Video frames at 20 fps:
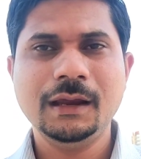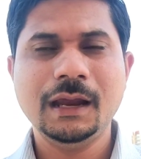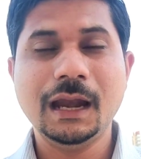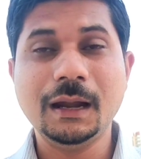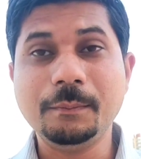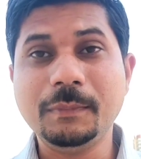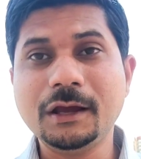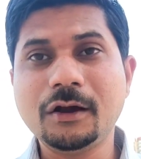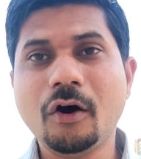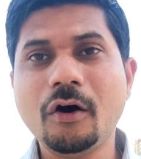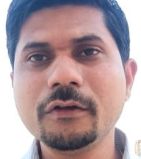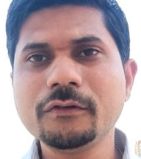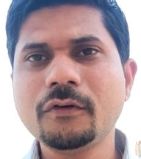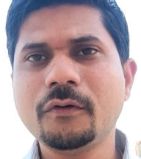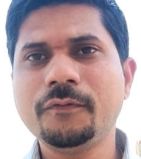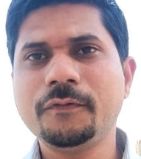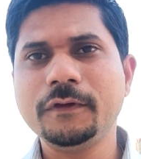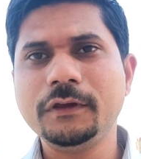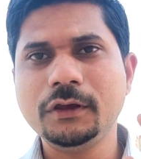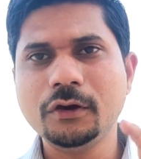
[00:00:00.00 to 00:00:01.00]
and because
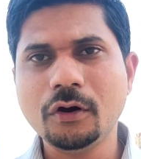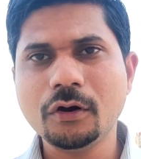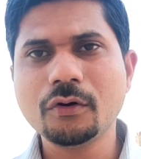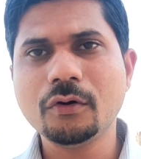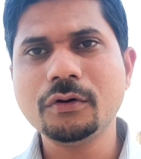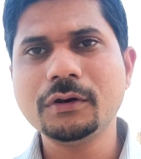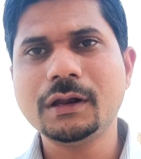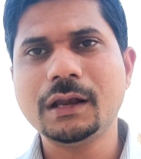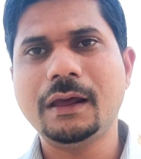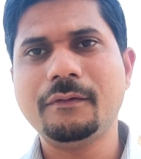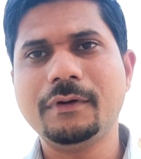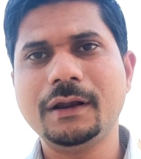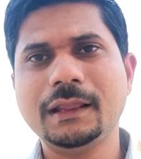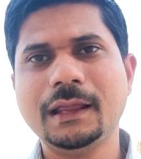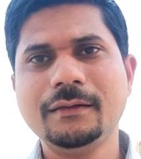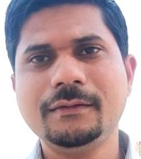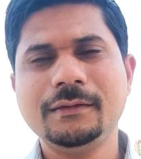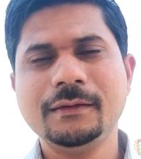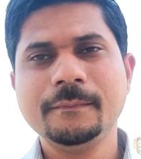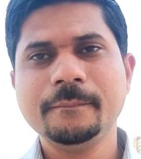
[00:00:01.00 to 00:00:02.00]
of your own
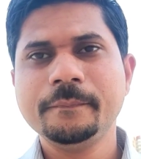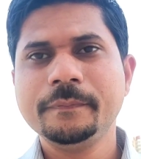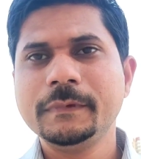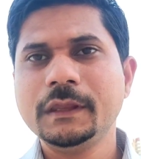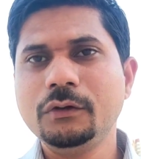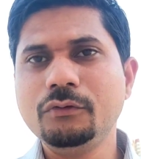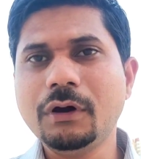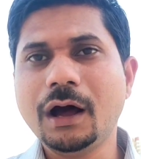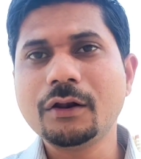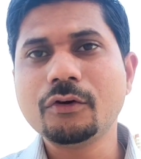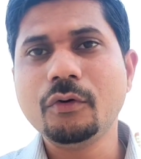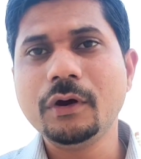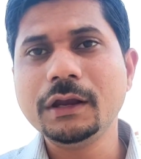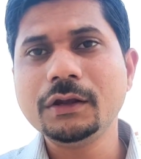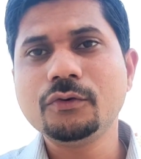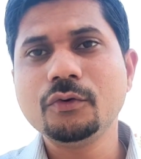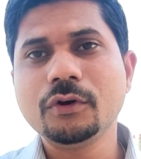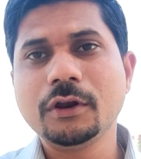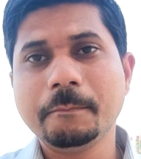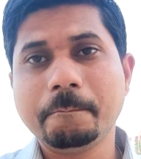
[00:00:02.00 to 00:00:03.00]
cleverness, you are
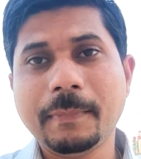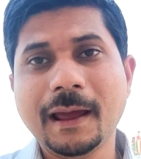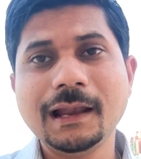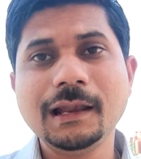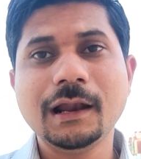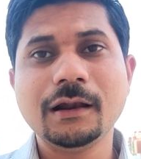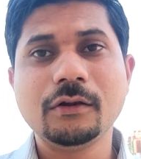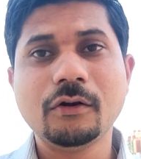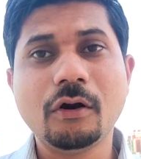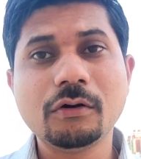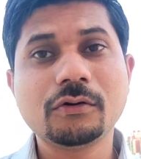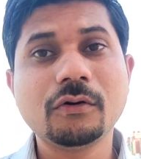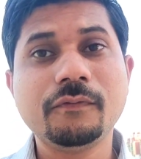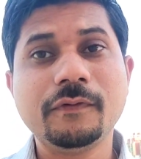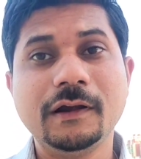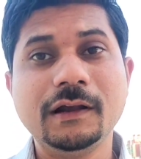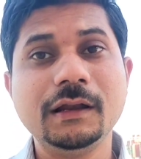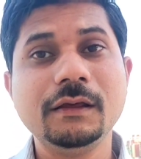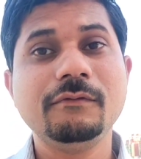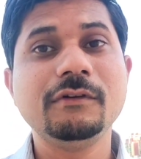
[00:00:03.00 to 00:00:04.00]
going to repel a lot
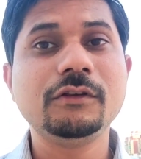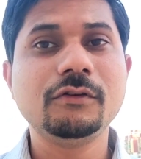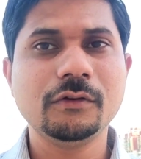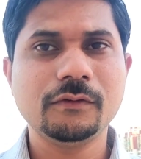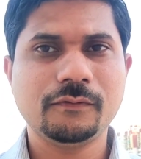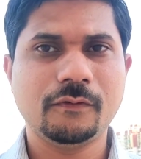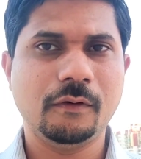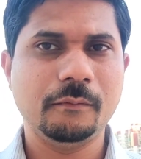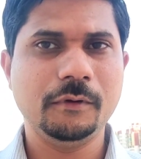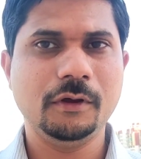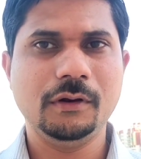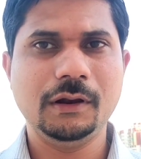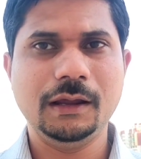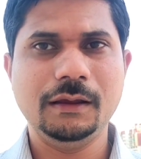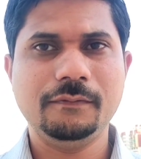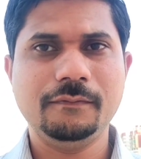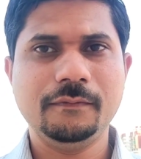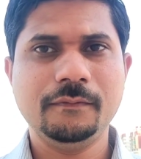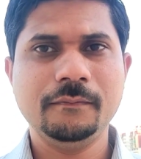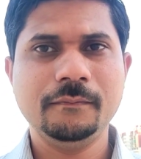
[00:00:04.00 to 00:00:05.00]
of individuals from your
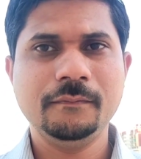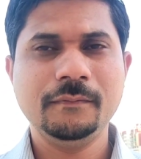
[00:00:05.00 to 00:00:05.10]
life.